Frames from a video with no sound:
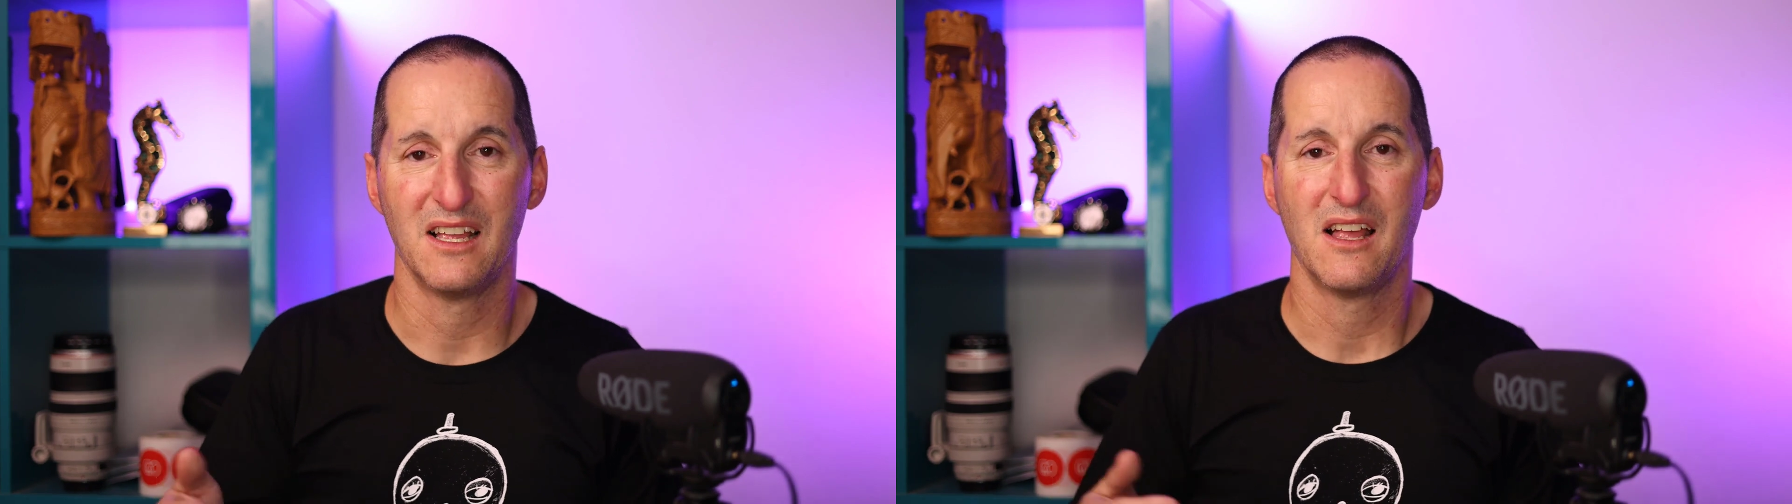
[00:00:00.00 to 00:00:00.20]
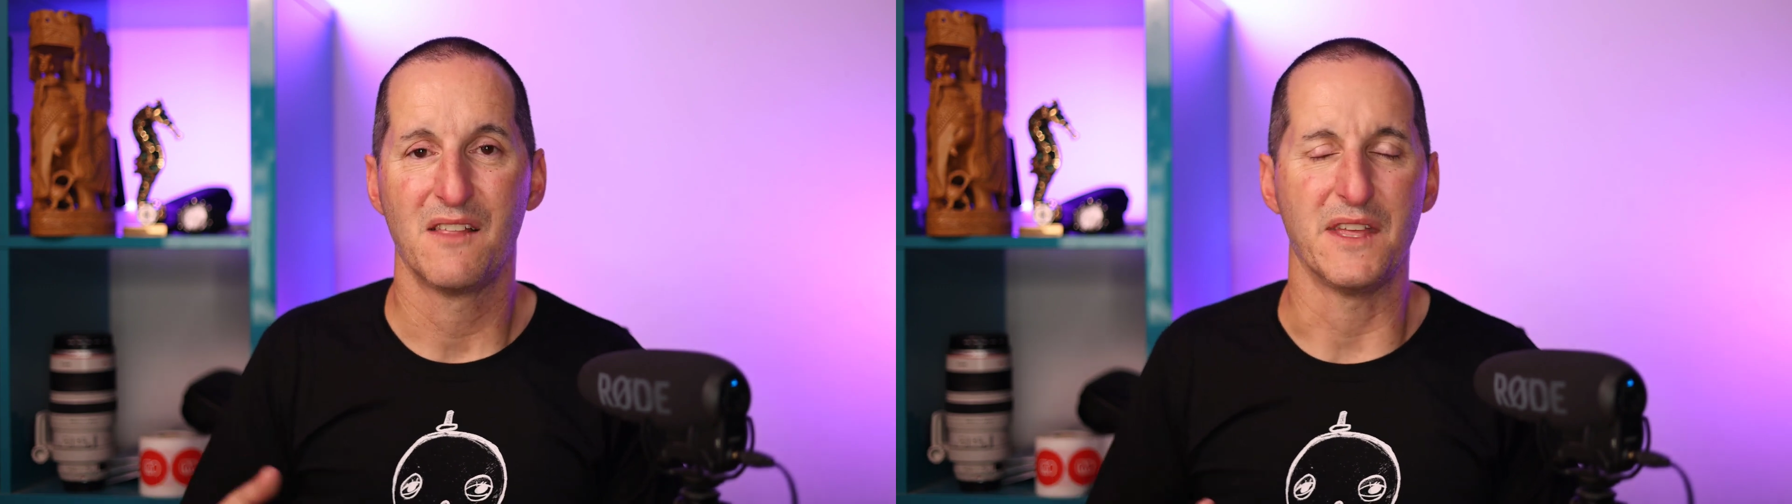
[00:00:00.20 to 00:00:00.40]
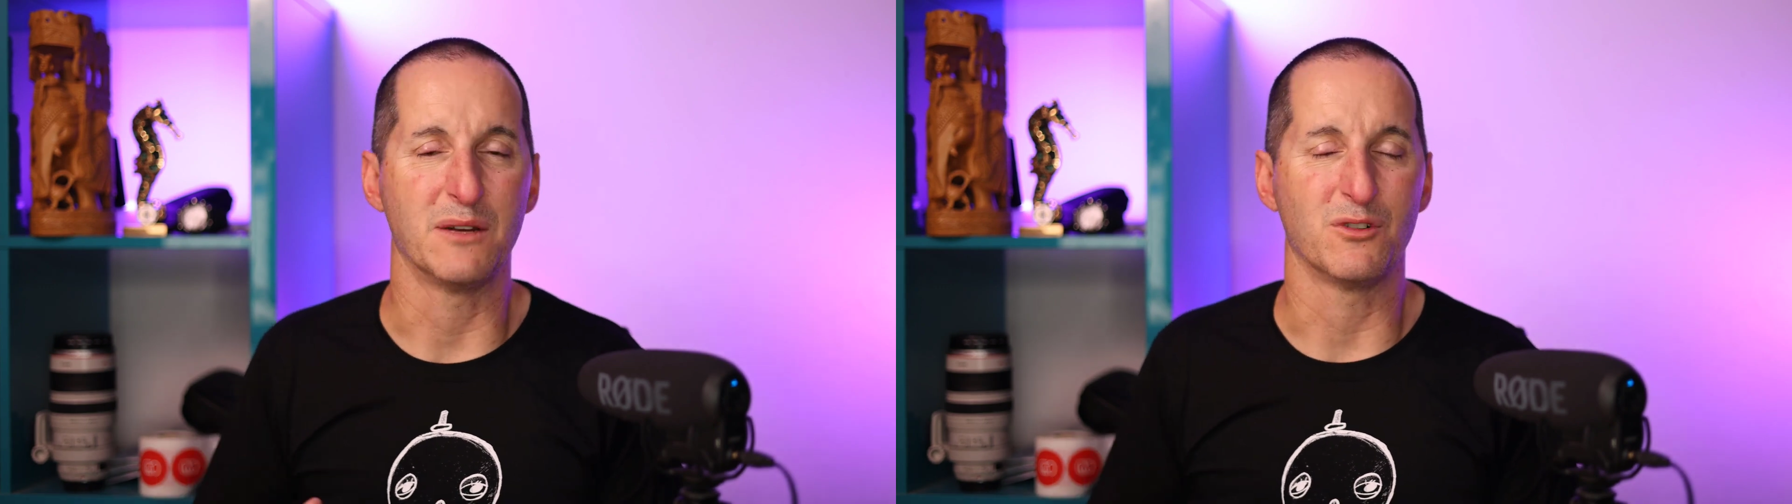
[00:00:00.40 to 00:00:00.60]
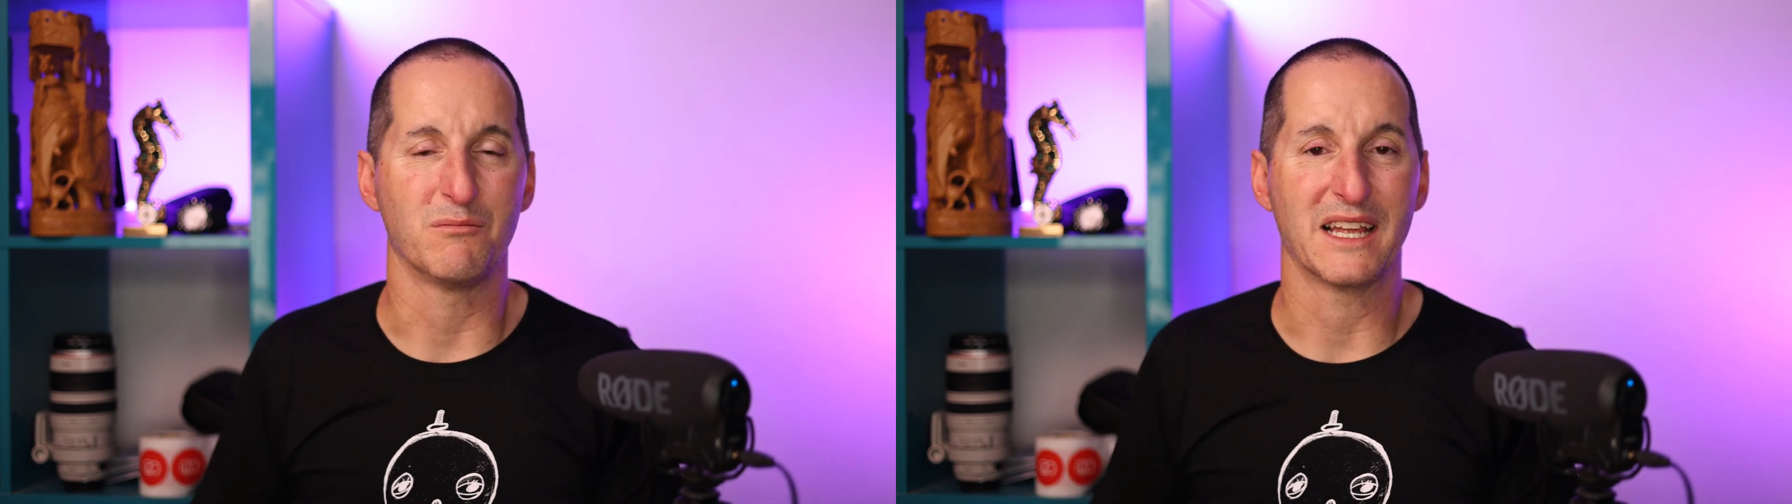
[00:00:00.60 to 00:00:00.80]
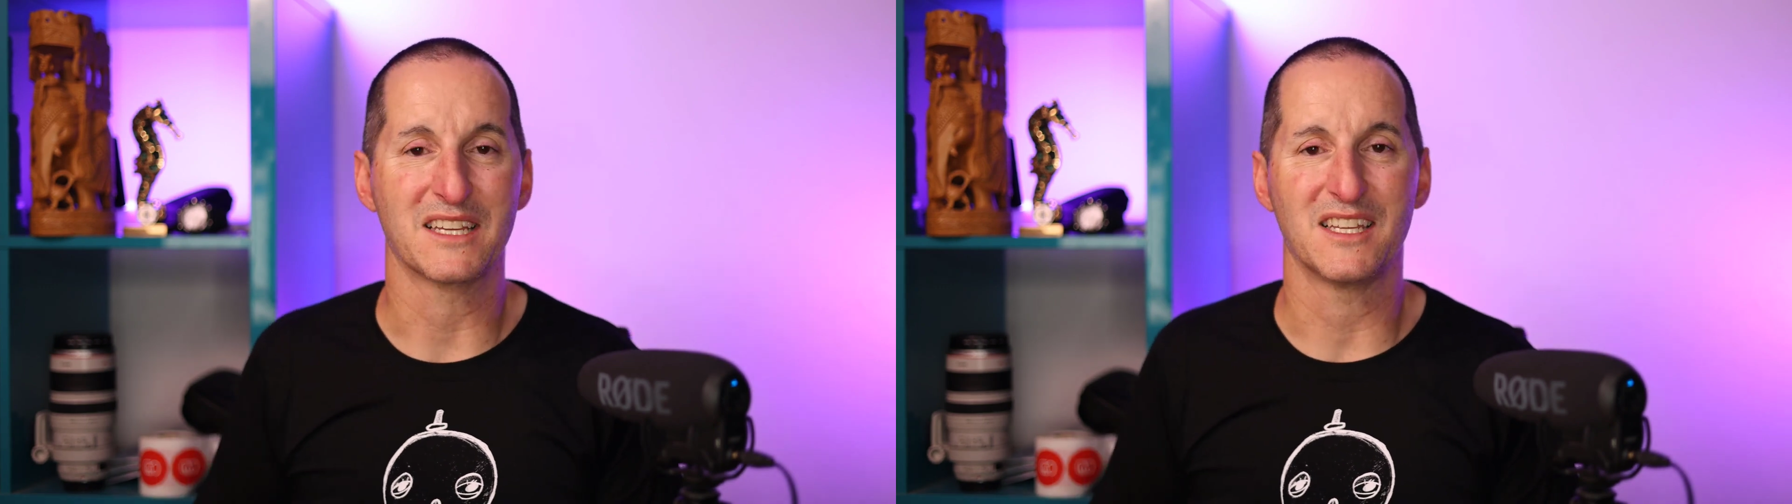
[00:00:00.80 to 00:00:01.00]
that it would
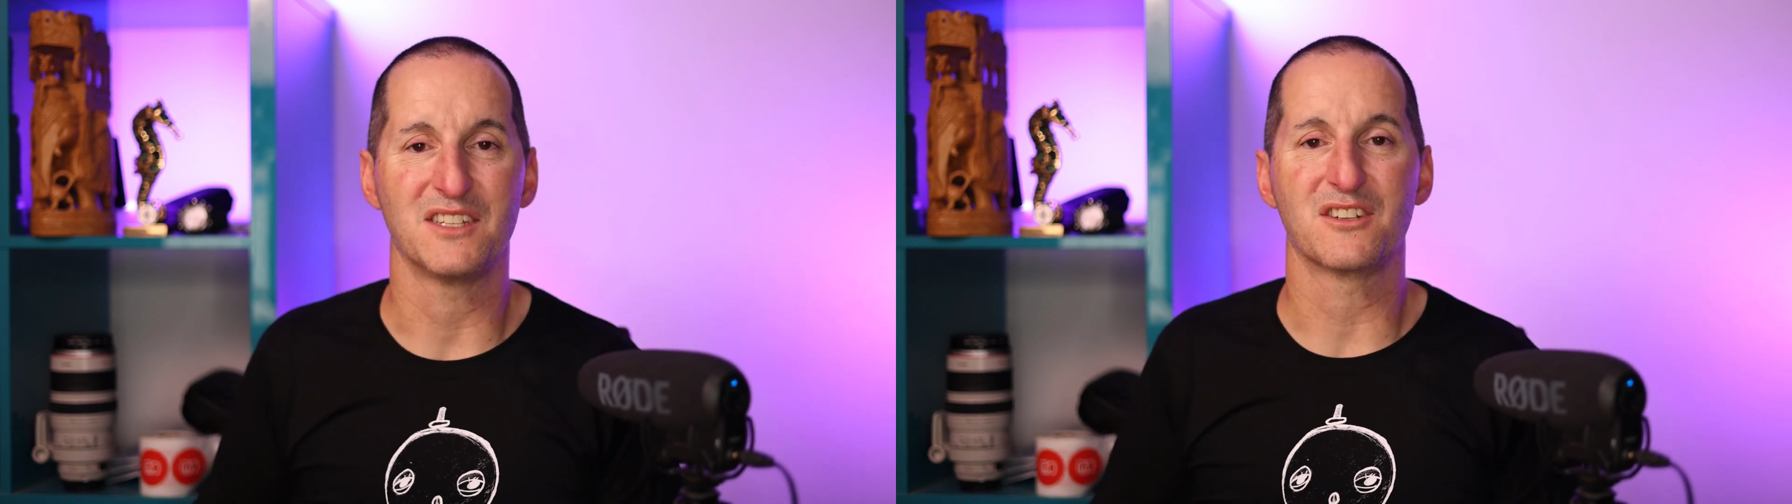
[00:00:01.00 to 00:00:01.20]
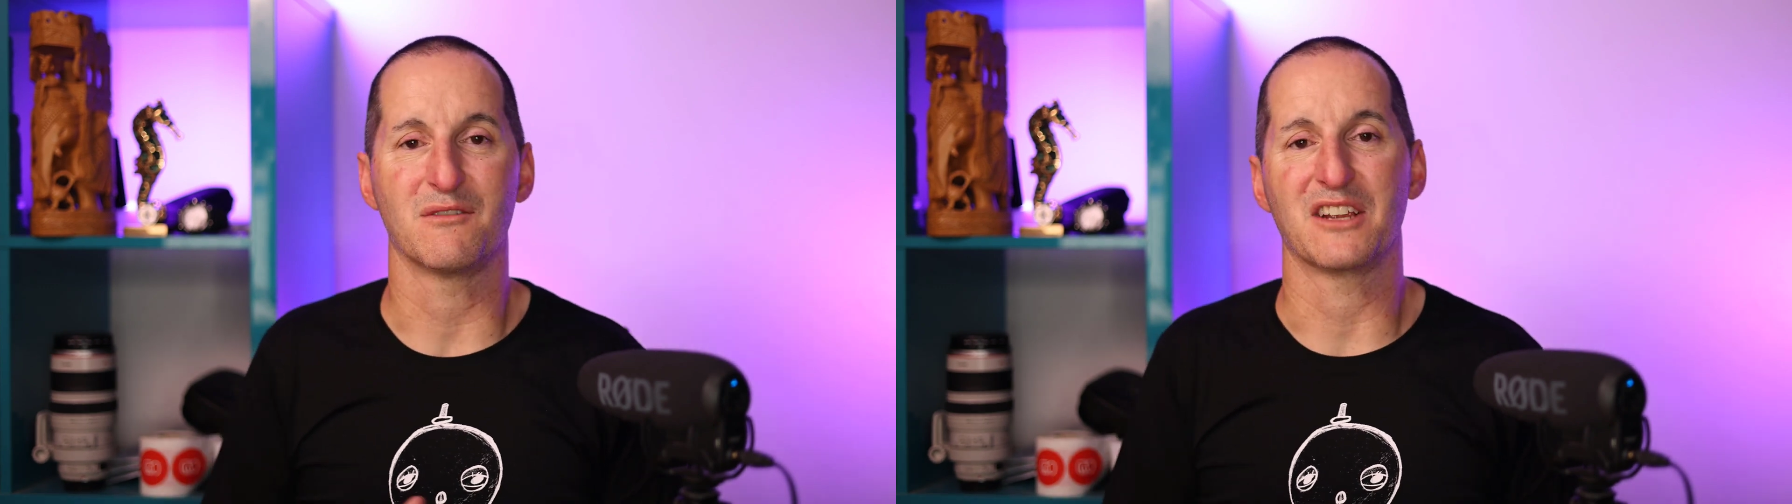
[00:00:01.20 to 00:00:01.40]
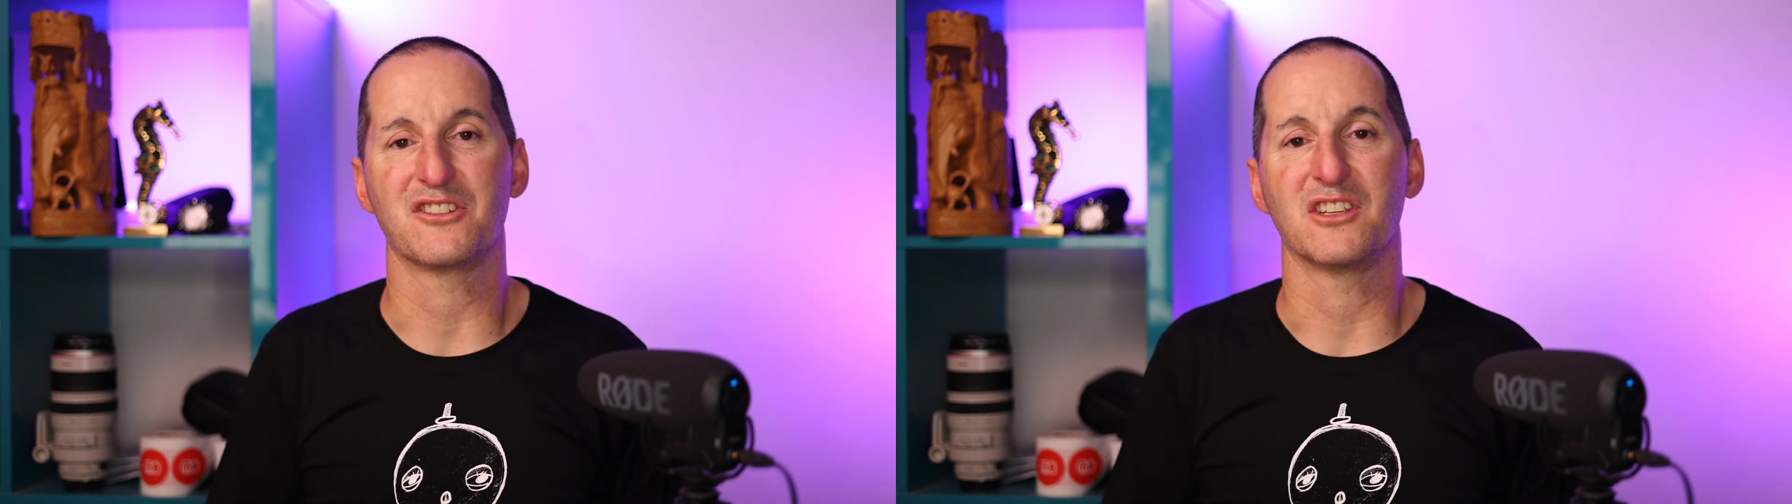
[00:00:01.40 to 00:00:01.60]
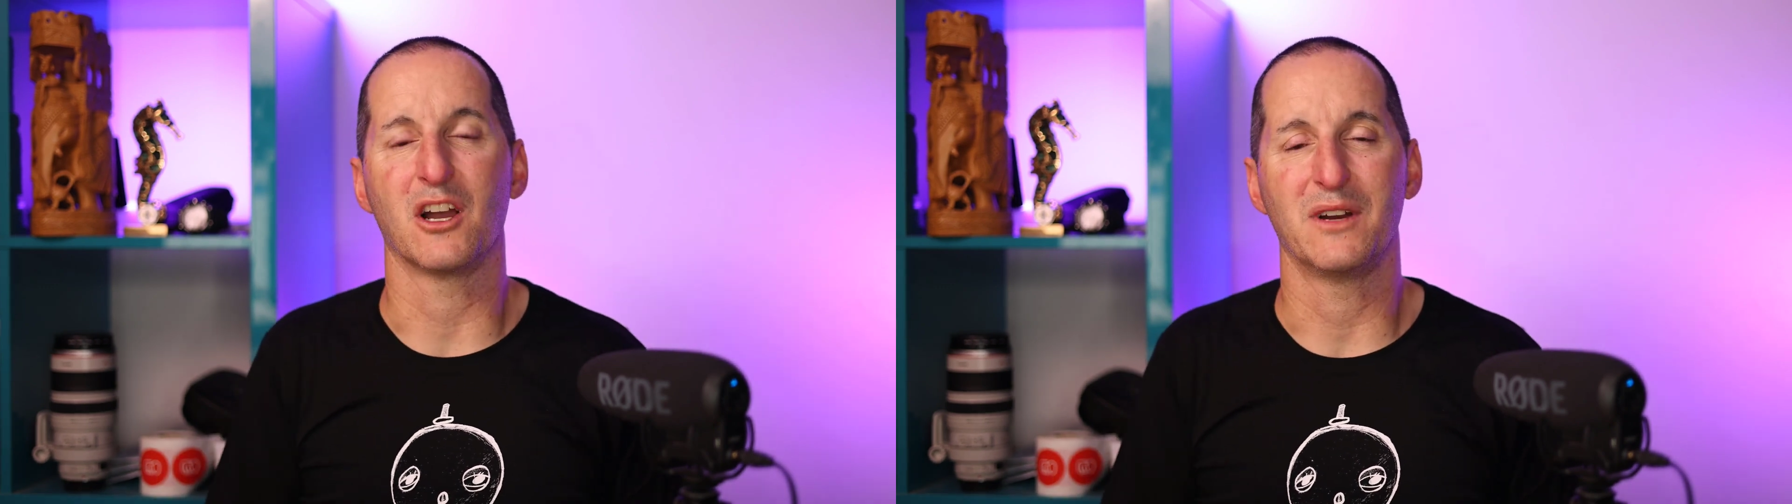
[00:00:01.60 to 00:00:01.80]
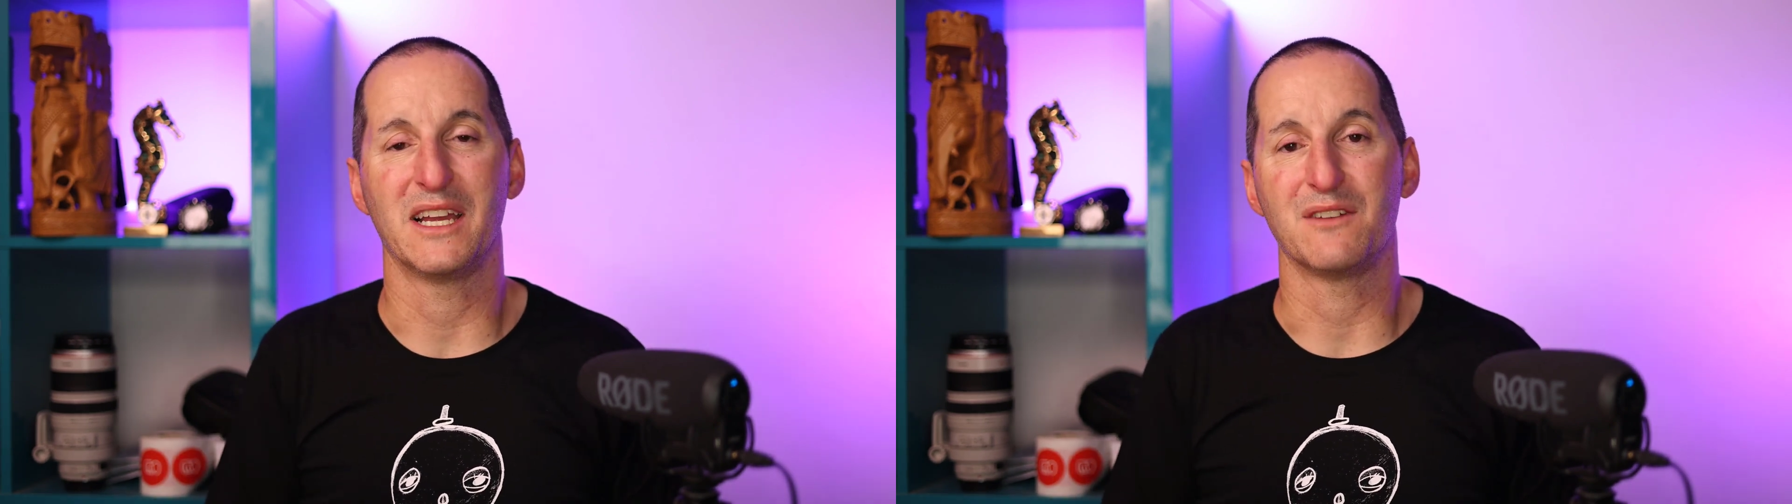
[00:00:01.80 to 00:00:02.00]
make sense to actually
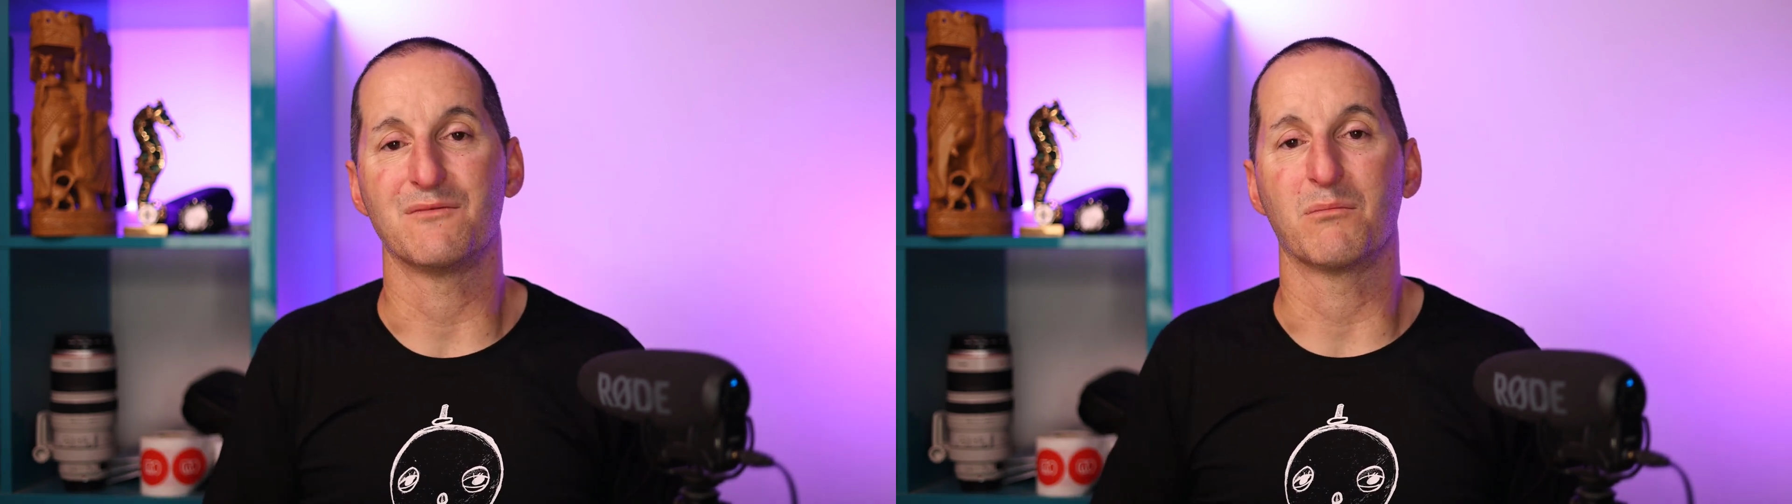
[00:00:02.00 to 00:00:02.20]
go ahead and